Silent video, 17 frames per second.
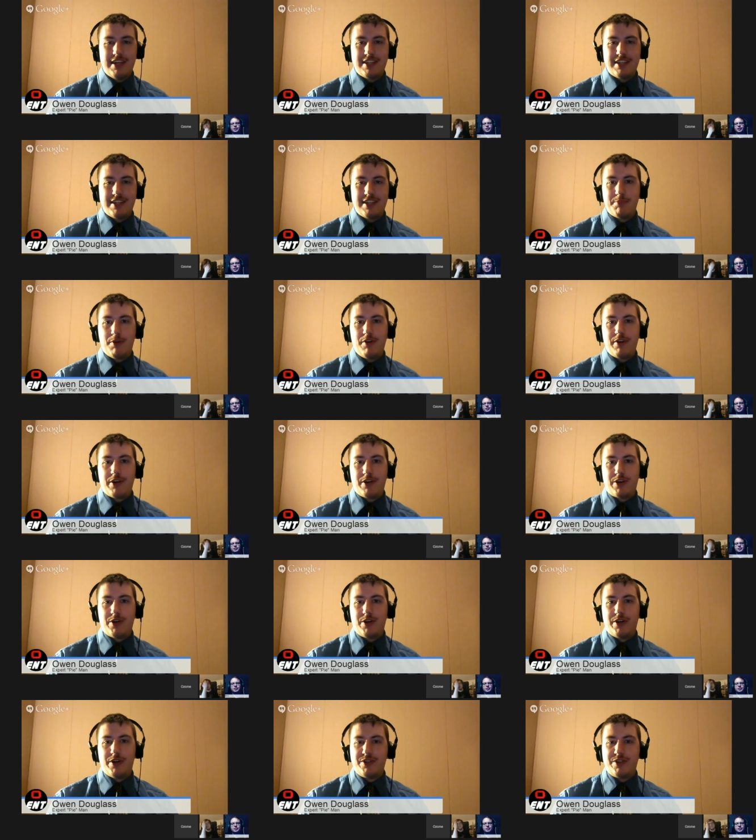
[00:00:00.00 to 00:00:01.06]
it's in Mario
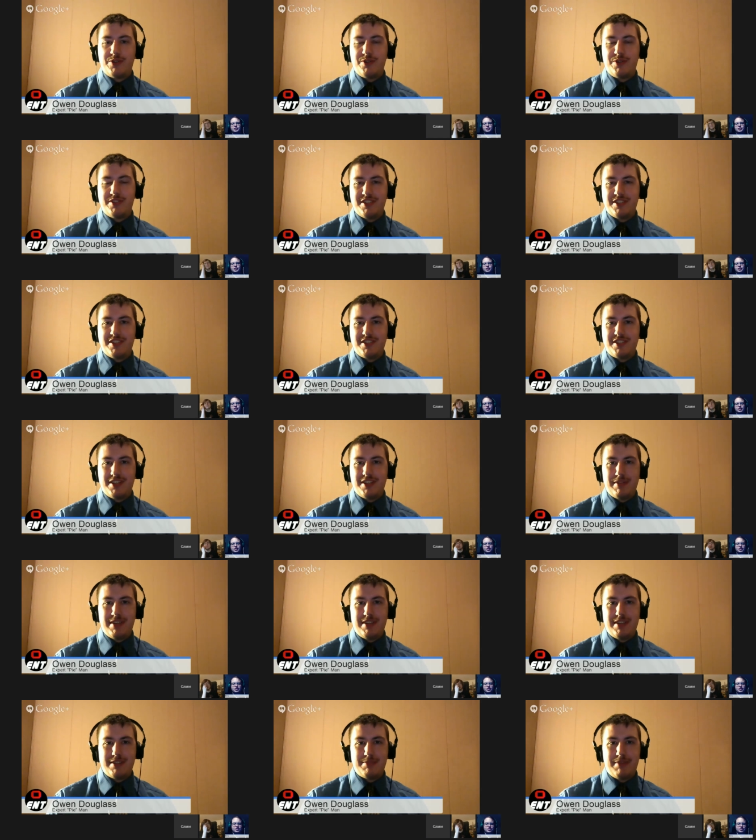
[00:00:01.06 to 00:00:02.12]
Kart. Of course, it's going to
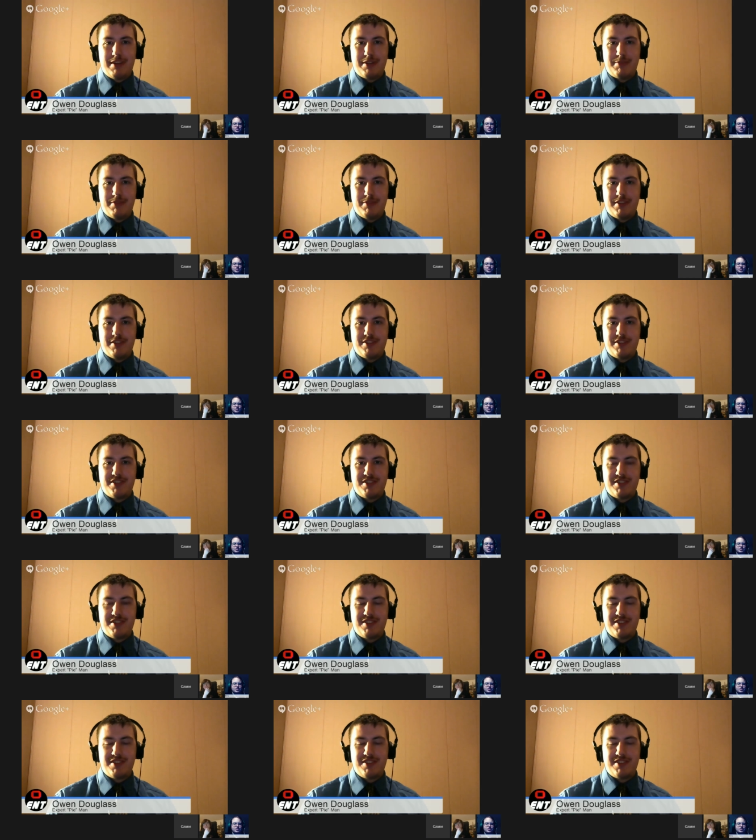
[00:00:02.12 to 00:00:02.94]
be in Smash Brothers.